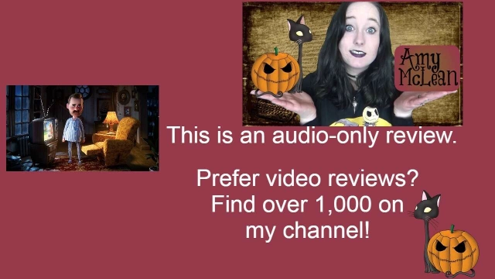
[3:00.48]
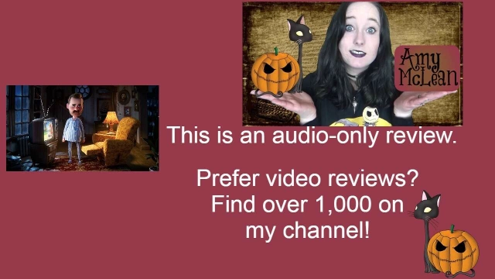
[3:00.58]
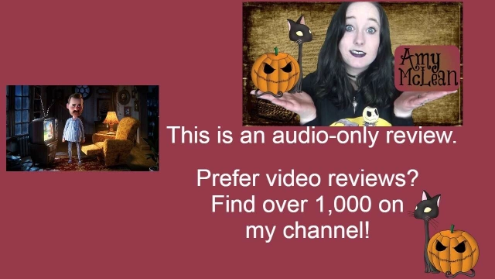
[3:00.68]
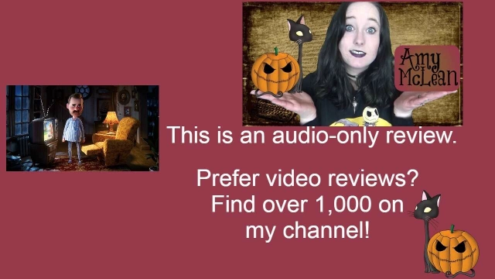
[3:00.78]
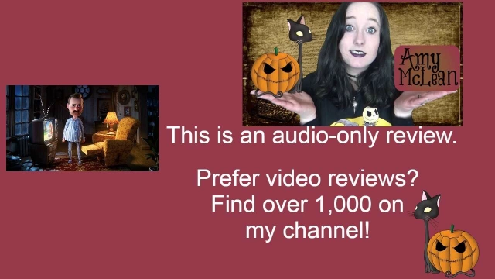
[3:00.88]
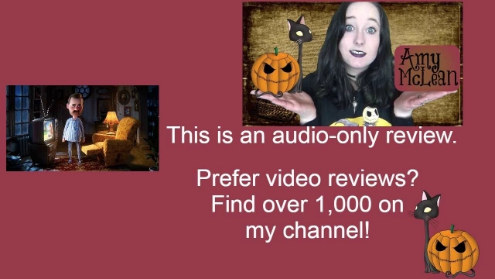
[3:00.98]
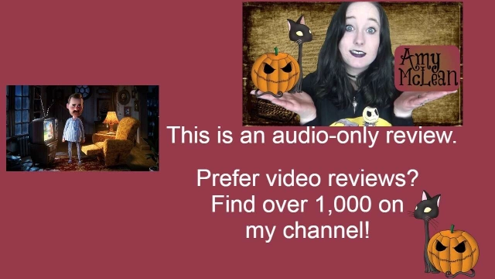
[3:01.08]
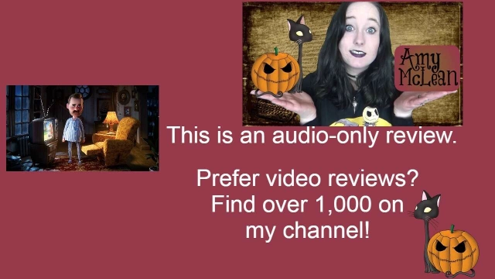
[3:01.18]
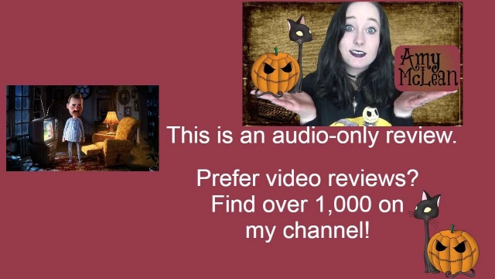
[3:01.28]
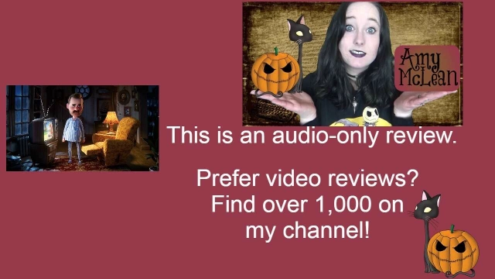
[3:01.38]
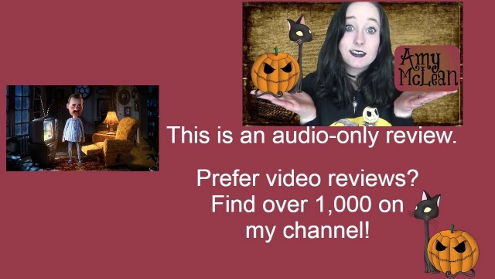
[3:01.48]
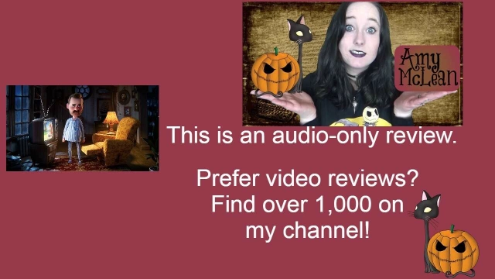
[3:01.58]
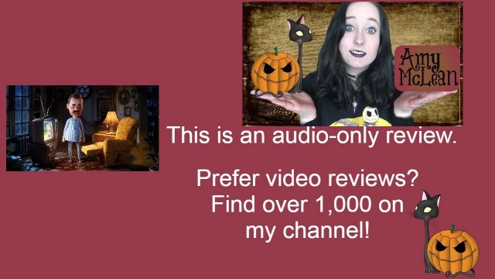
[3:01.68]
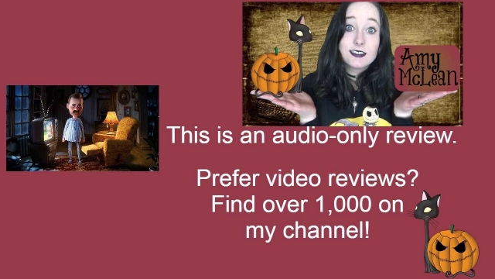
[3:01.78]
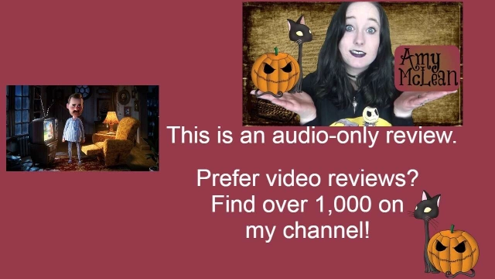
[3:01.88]

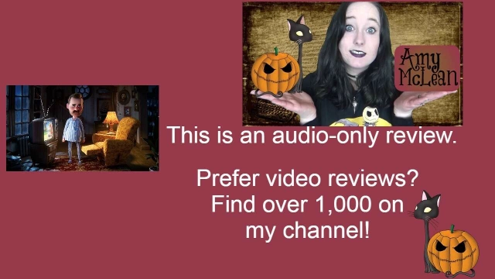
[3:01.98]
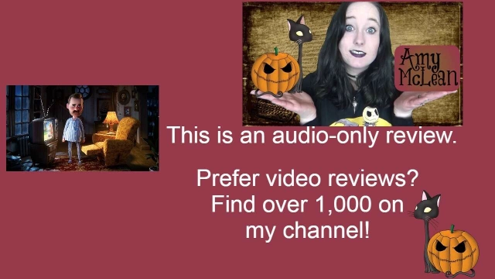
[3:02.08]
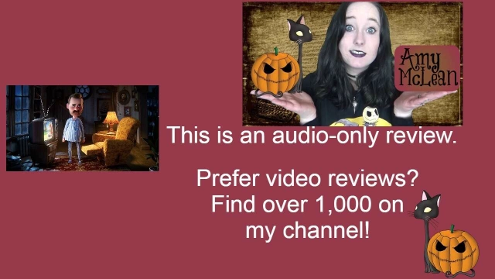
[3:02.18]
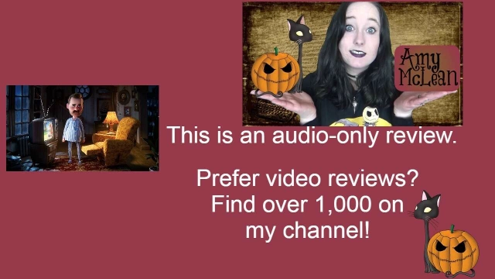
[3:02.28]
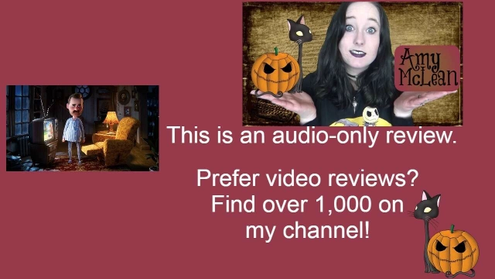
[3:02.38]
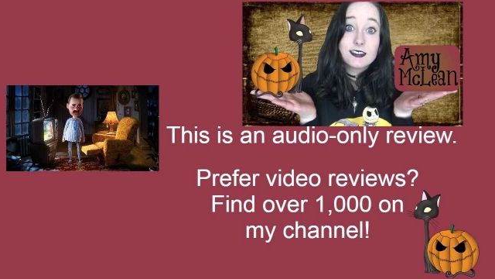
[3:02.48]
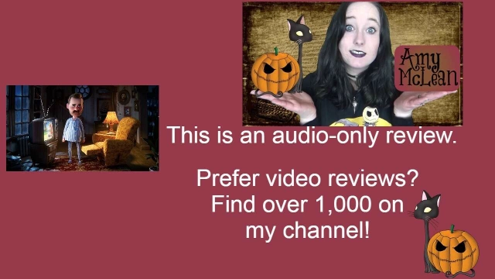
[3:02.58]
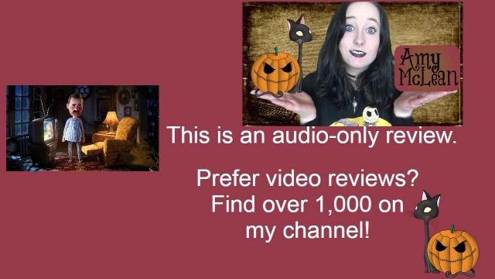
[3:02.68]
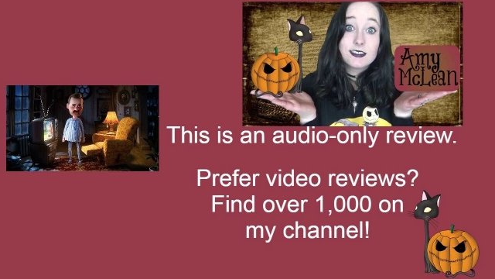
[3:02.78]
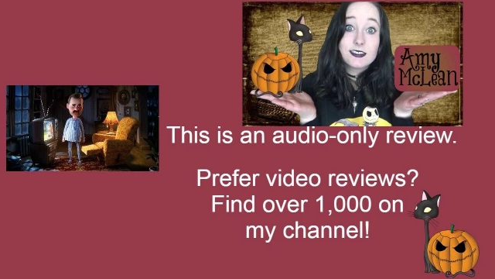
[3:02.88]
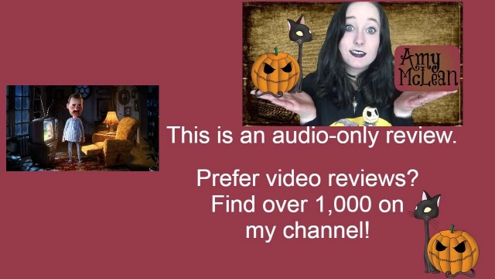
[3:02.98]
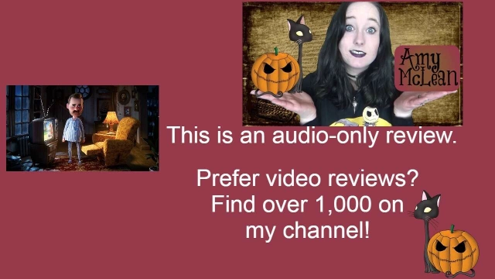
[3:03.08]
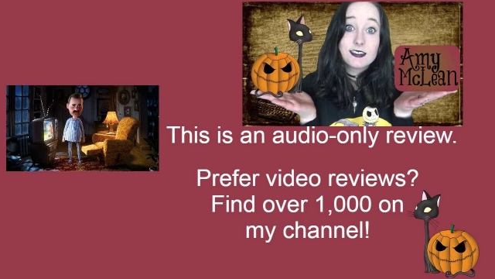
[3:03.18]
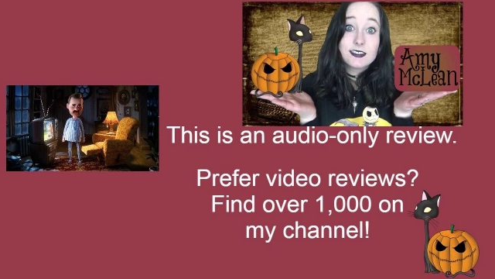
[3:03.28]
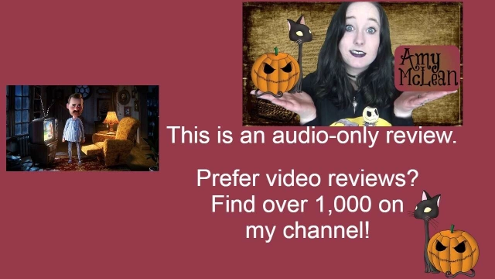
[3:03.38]

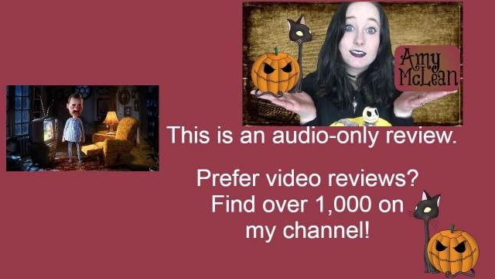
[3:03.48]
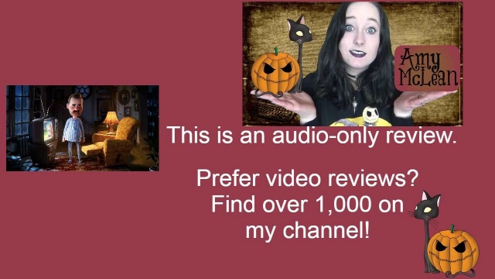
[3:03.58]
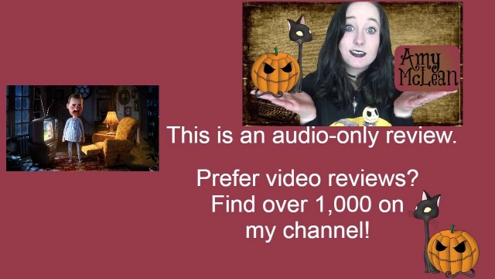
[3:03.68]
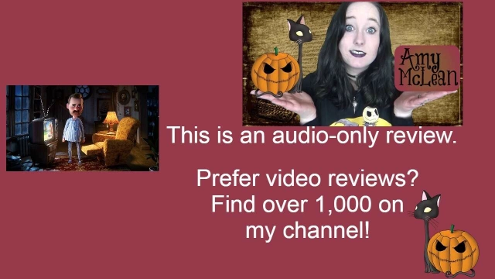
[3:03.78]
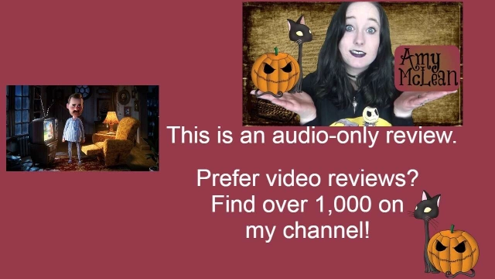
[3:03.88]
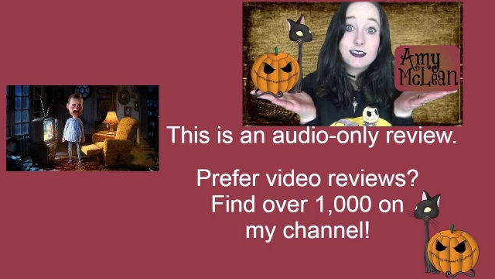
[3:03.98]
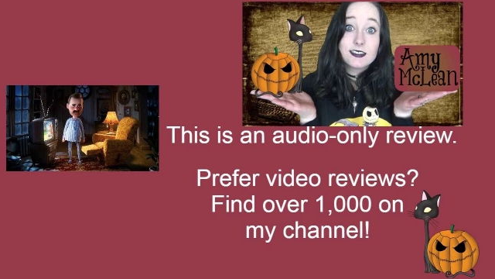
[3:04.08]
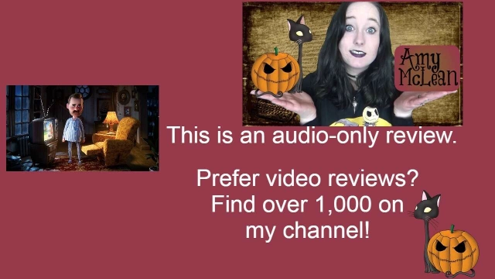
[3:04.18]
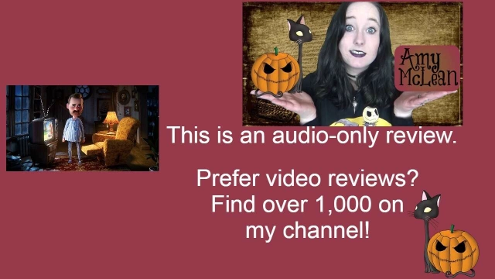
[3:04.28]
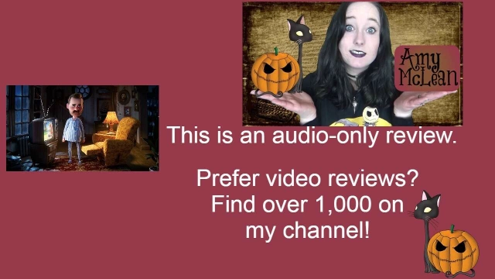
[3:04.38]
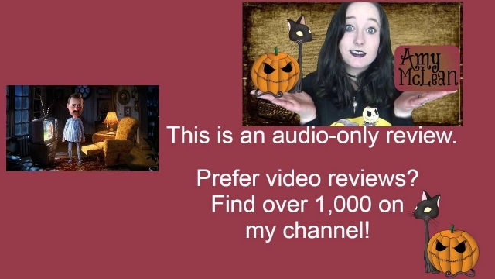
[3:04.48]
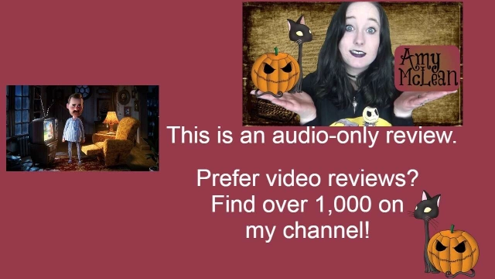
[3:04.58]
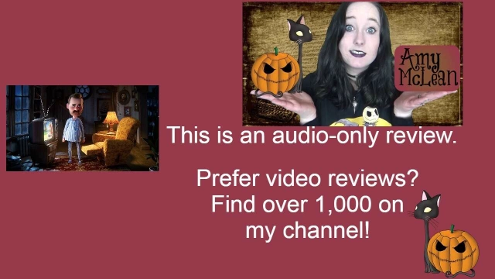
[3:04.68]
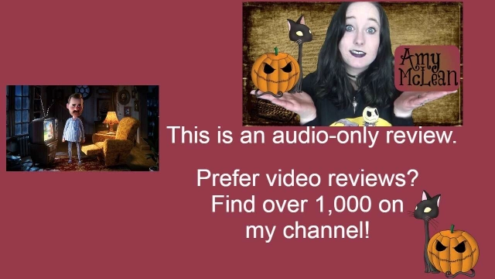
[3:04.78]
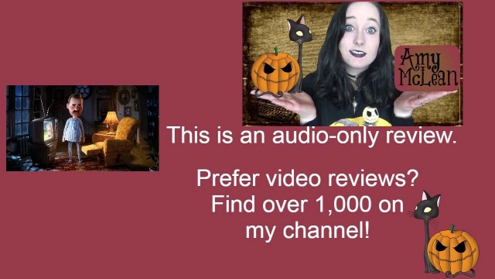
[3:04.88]

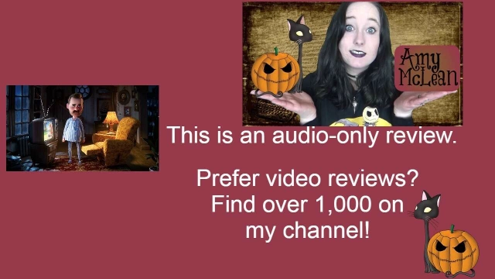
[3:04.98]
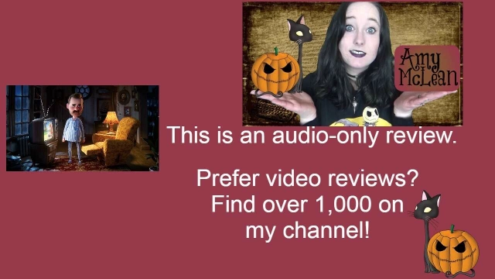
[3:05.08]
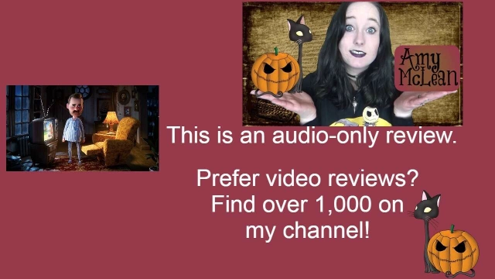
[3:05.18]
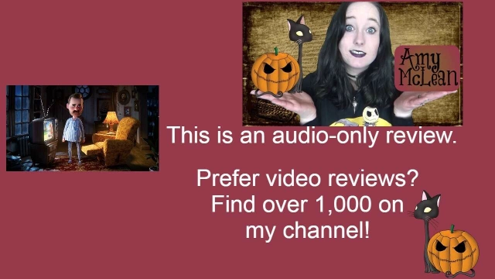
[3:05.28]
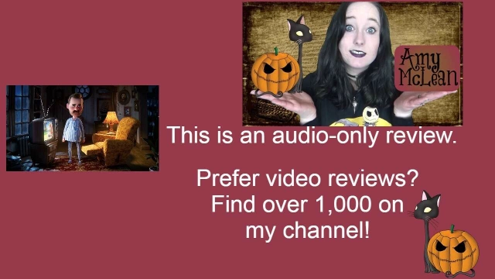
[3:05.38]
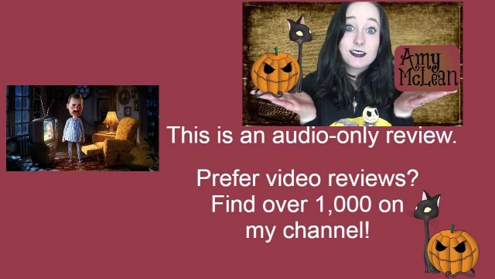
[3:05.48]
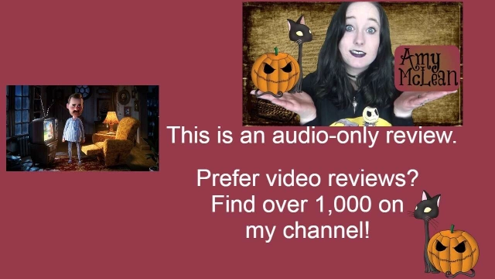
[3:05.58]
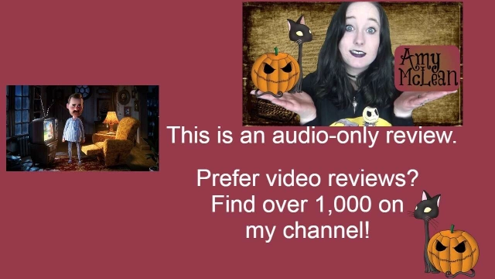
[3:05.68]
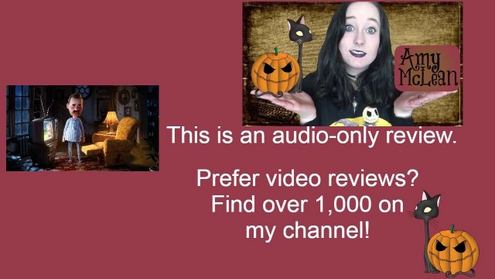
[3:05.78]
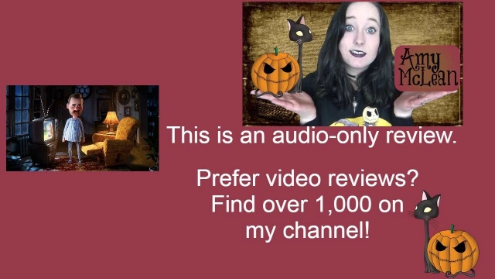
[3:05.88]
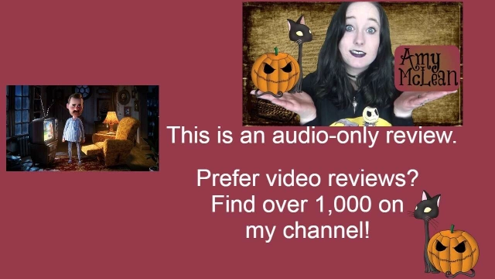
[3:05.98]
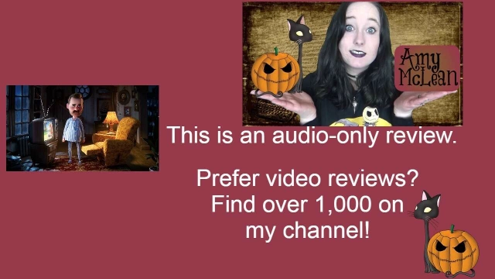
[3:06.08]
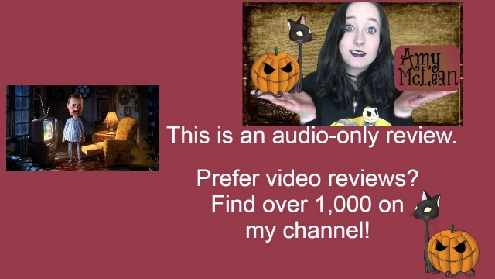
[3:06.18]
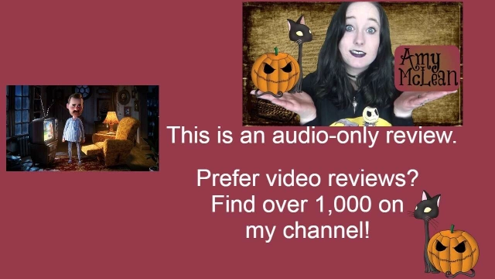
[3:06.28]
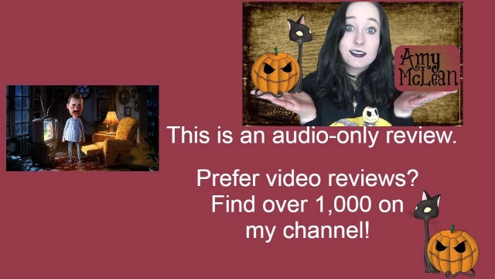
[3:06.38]
[no speech]